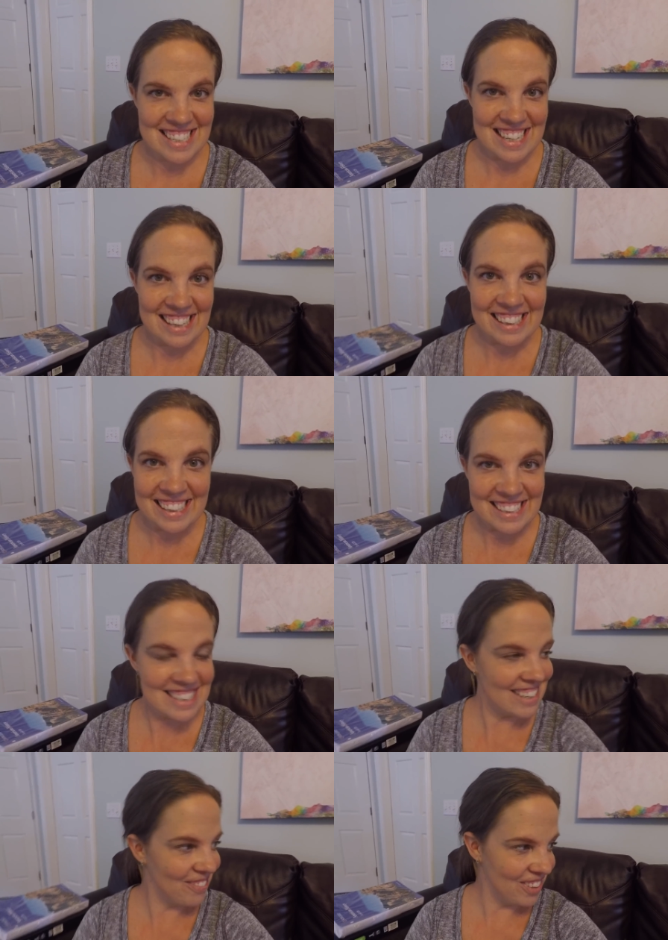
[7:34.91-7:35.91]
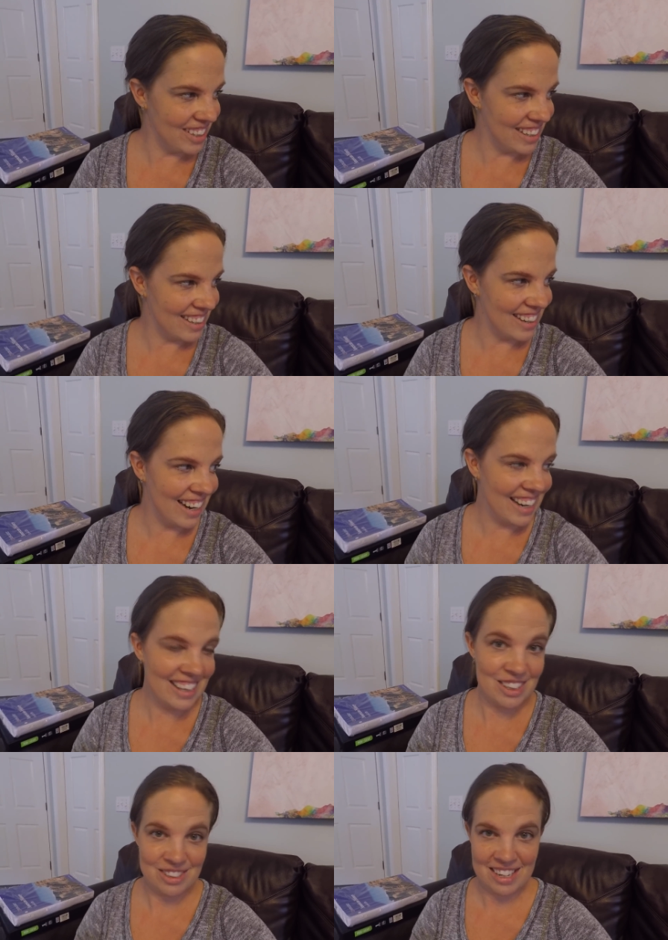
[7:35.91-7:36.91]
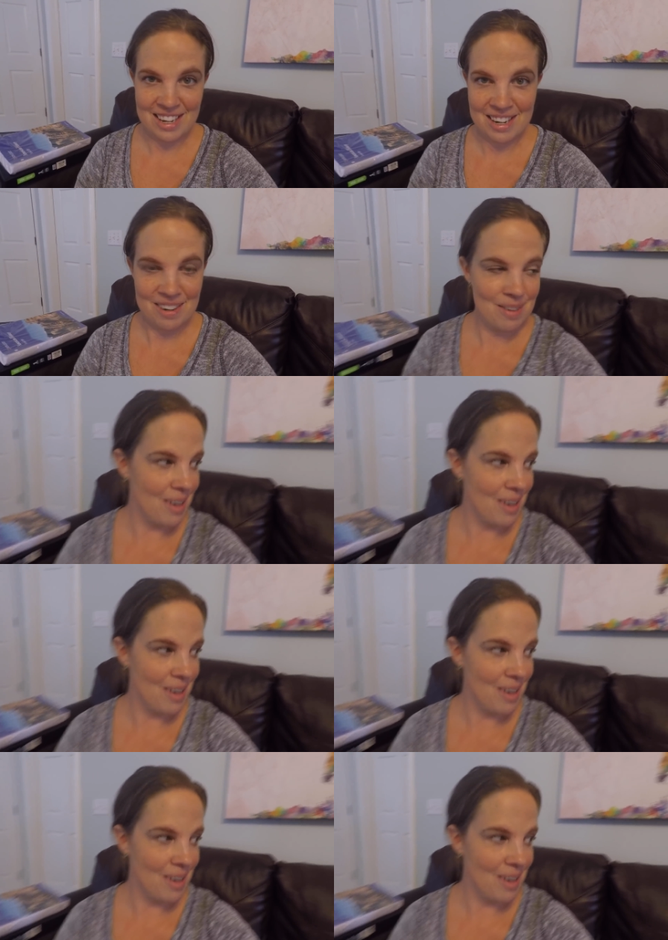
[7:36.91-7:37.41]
to the Lincoln Symphony tonight. There's an